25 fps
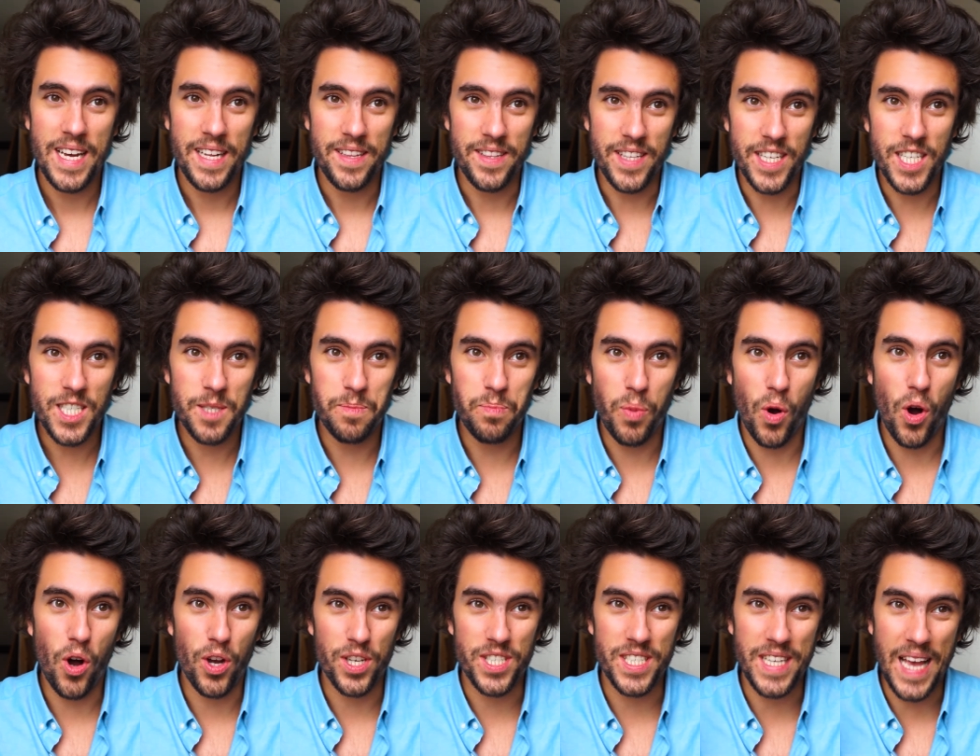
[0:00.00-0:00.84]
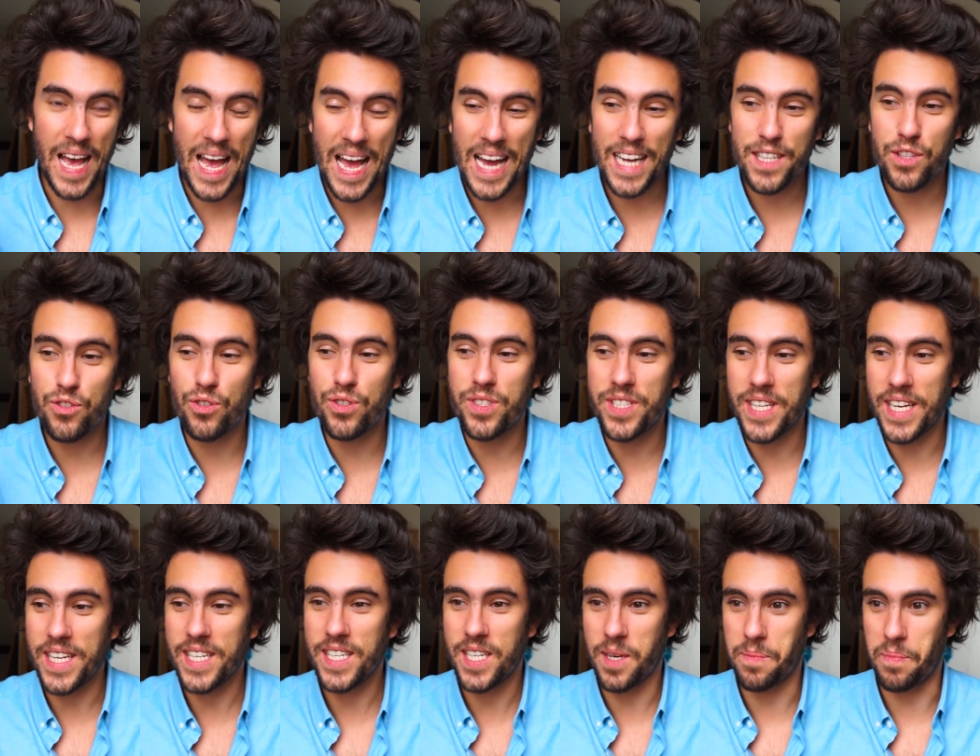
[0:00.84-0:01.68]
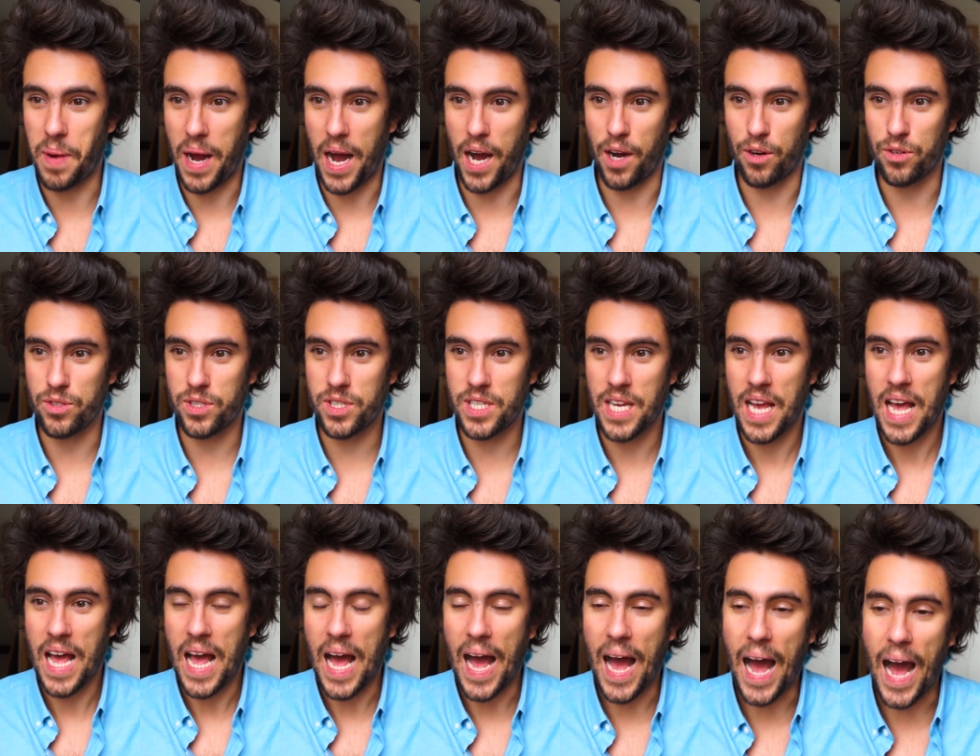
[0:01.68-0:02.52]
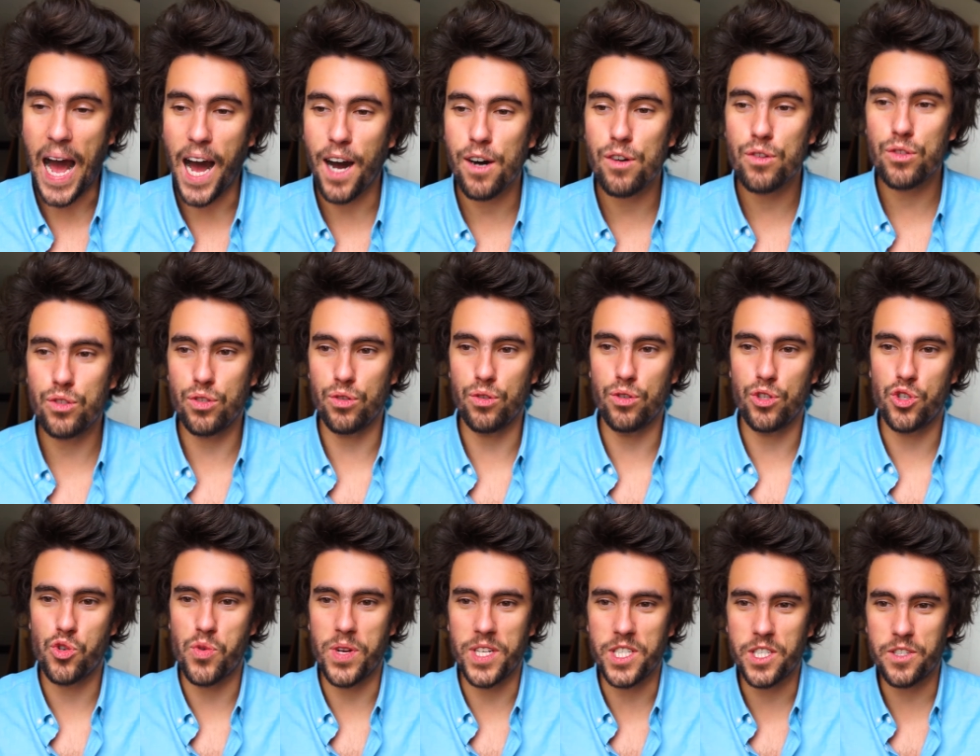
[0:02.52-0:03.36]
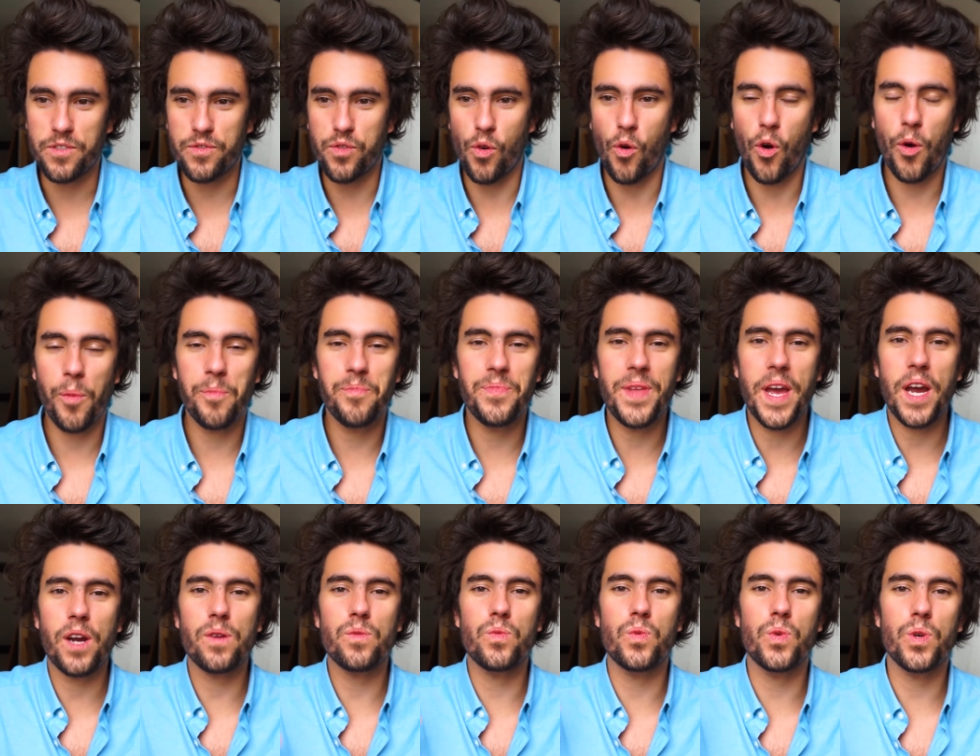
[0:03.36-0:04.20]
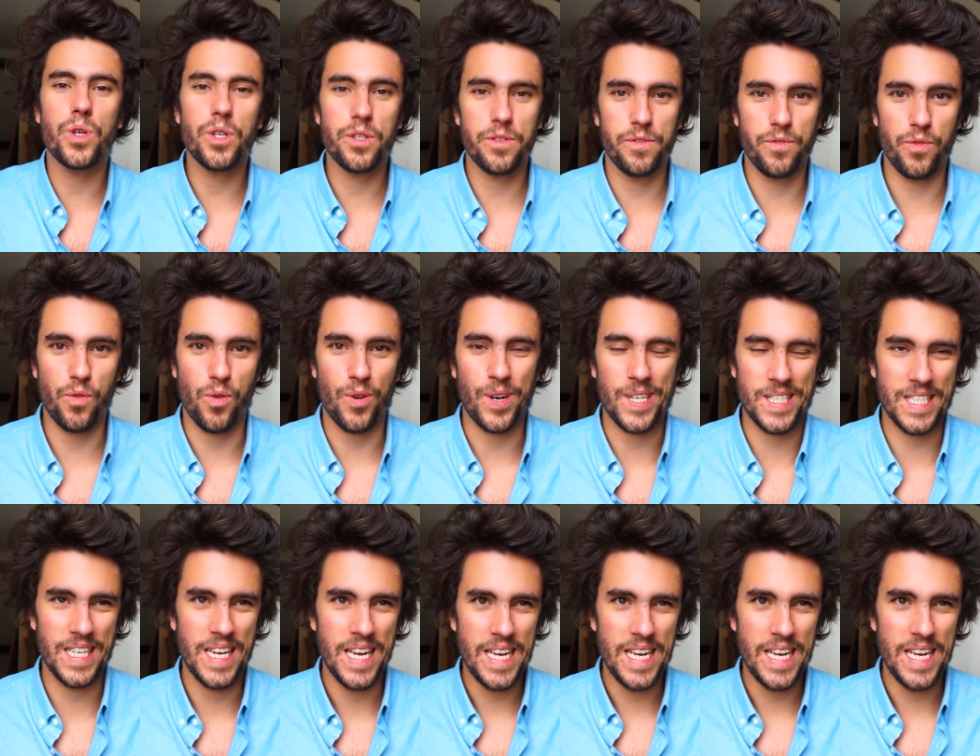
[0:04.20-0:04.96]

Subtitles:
this boss had to think about how to transform their workforce